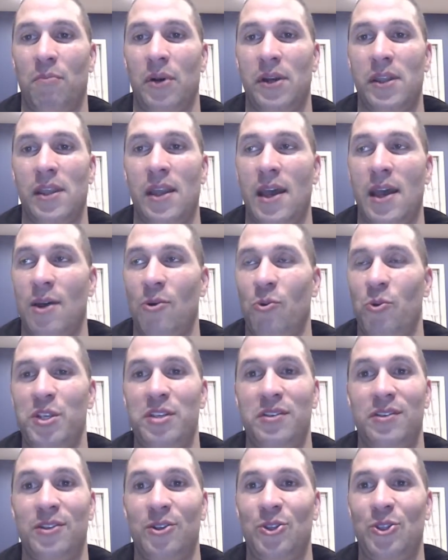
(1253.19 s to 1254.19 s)
but yet
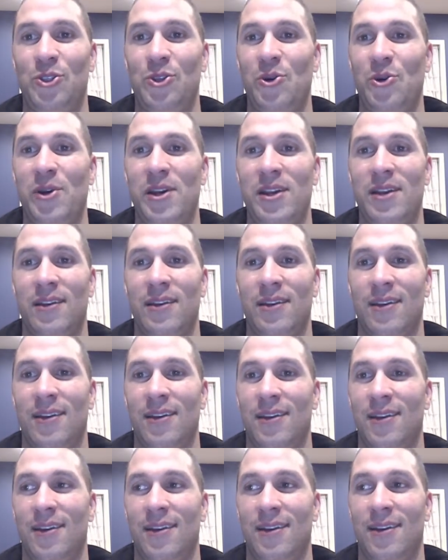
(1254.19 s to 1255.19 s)
we still do
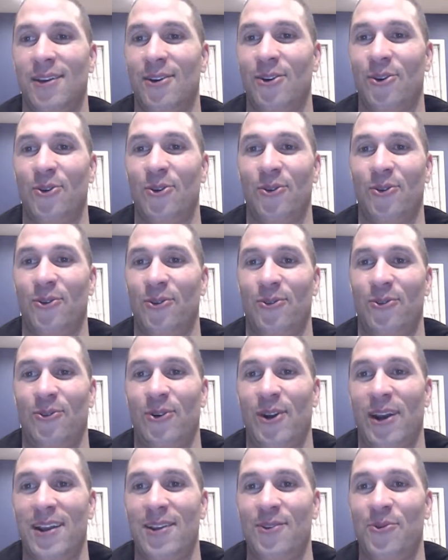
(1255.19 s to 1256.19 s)
it,
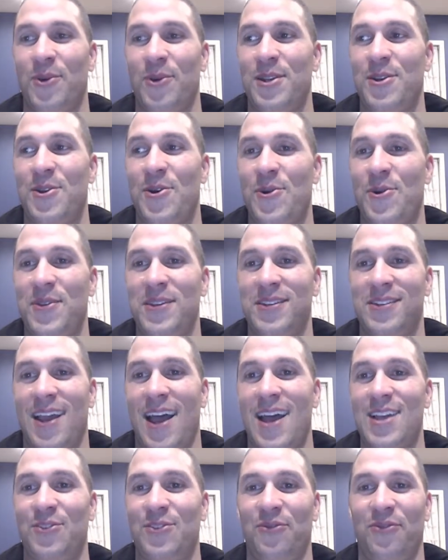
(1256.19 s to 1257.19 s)
right? We know this
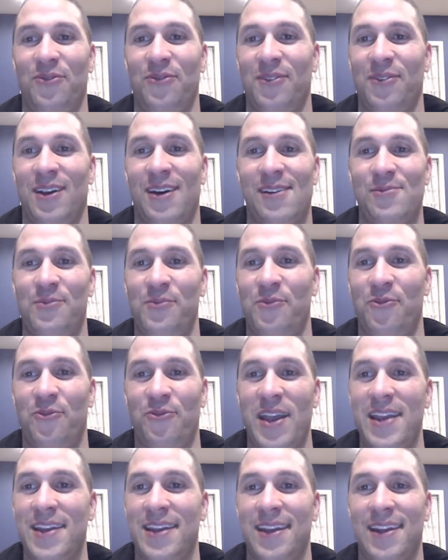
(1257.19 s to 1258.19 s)
guy's
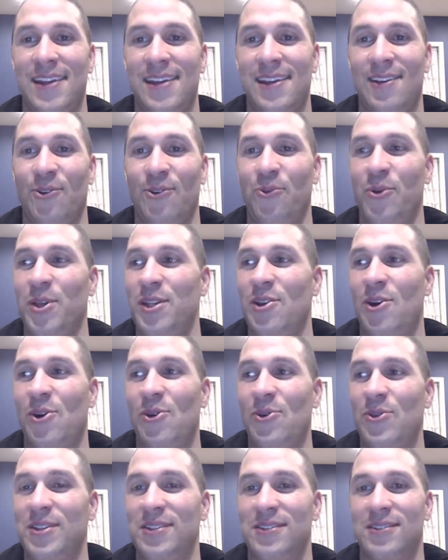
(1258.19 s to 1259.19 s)
faking it. We
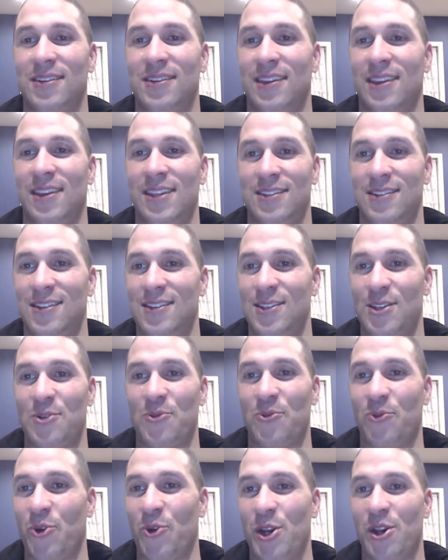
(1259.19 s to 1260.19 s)
know this isn't